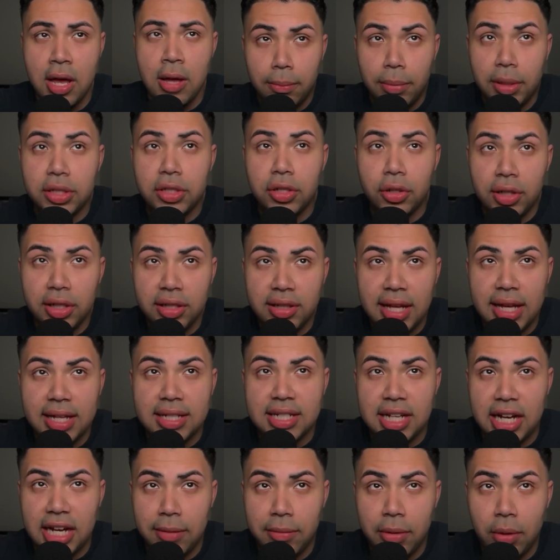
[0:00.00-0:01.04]
But during that
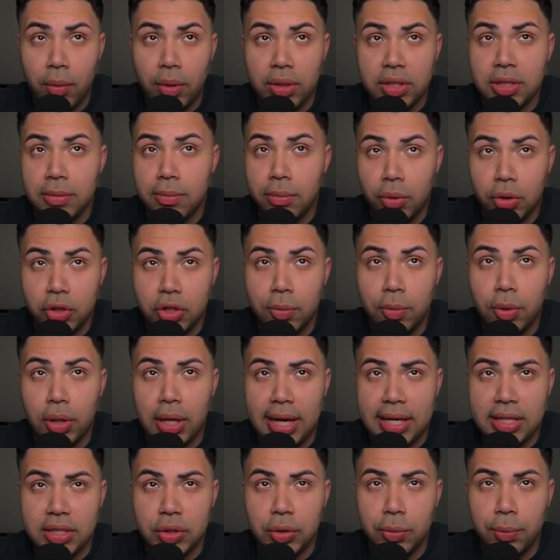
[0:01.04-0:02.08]
time, I went to multiple
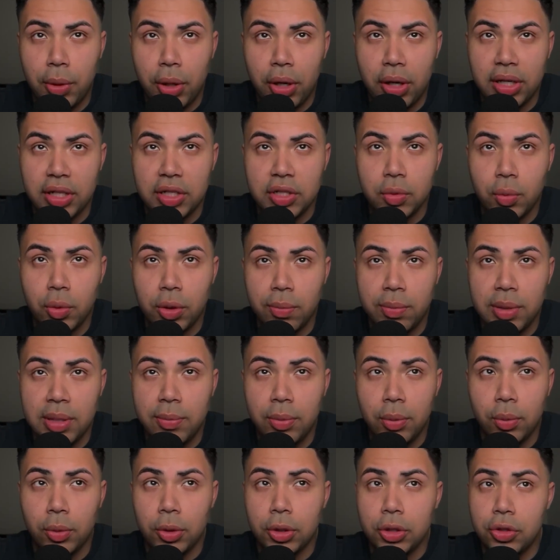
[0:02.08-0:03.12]
high school parties where
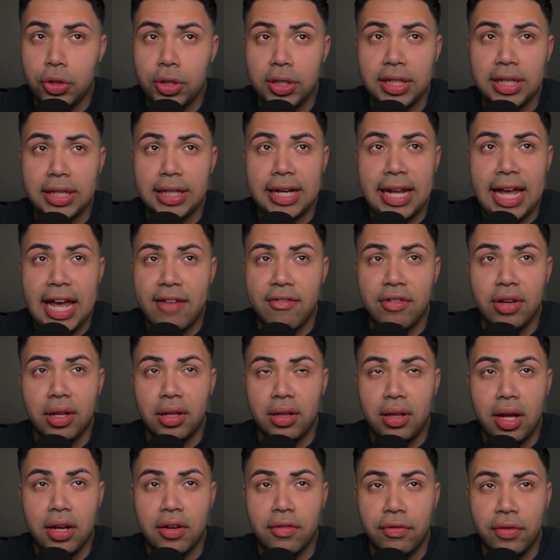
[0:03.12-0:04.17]
people were drinking and having a
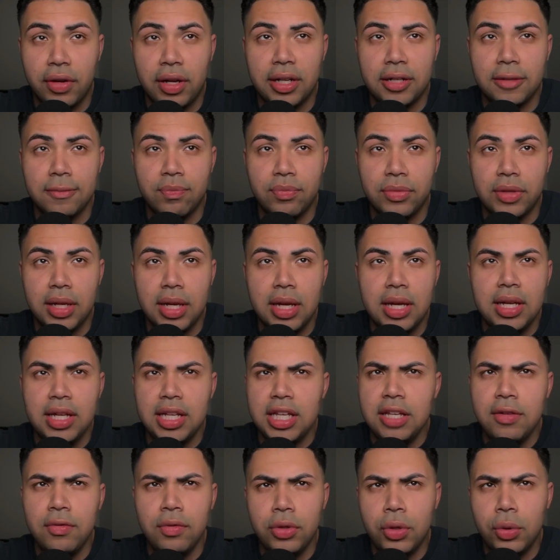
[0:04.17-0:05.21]
lot of fun.
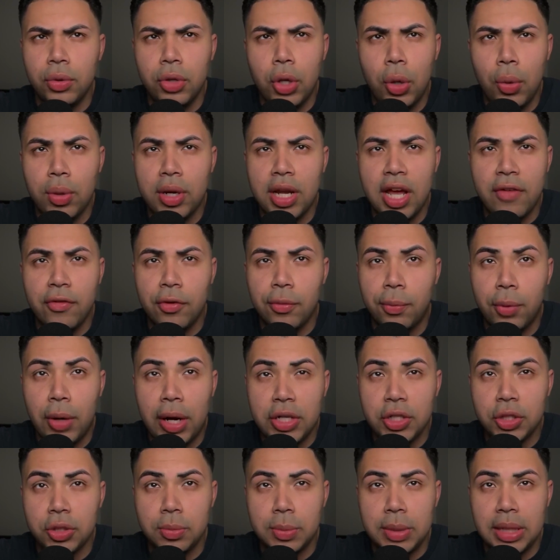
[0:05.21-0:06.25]
Even though no one ever
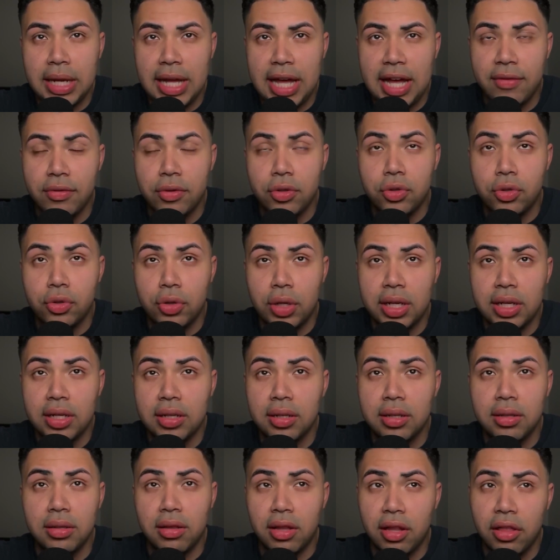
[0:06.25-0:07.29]
pressured me to have a
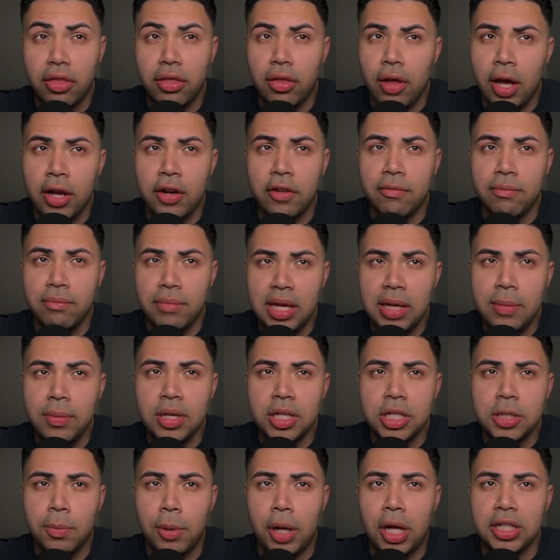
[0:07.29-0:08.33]
drink, the thought of maybe
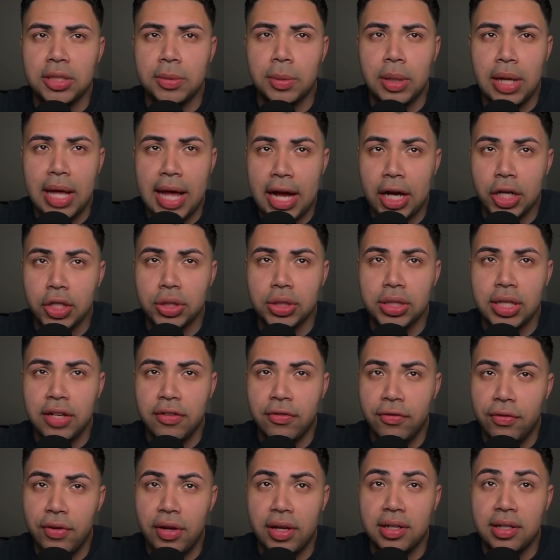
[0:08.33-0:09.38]
it's possible to actually have
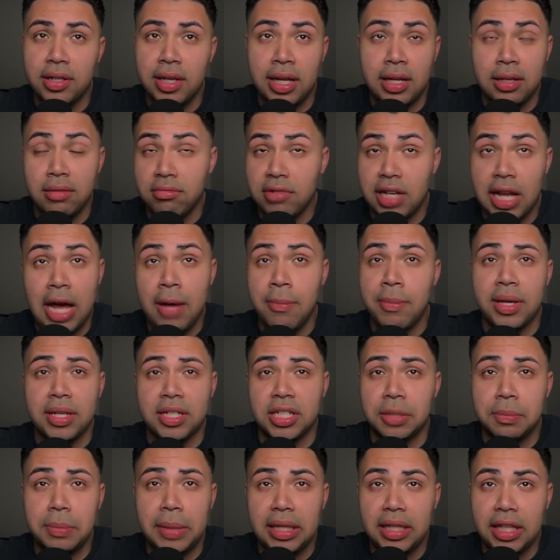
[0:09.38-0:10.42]
fun and not mess
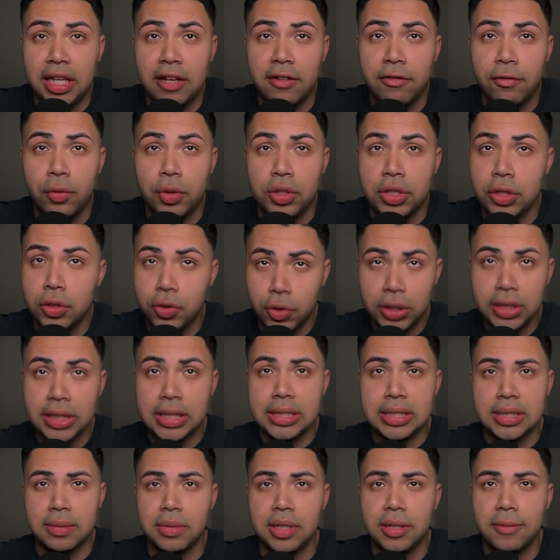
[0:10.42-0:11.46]
up my life was intriguing
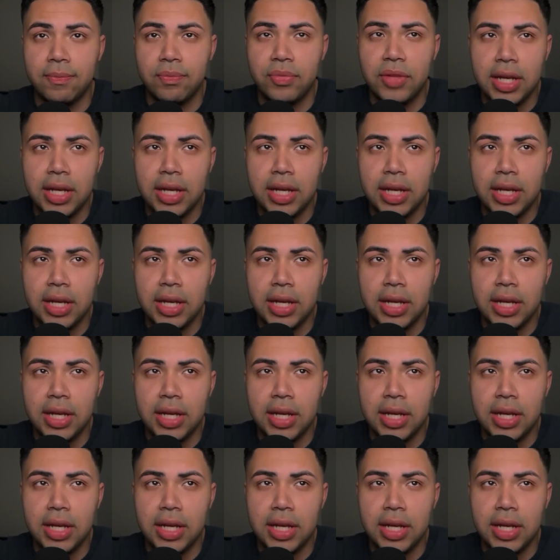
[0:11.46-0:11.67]
to me.